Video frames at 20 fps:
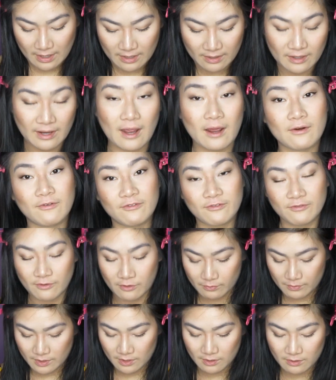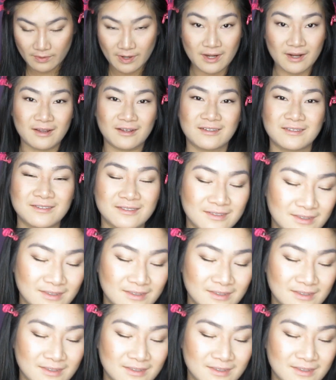I like had a full meal already.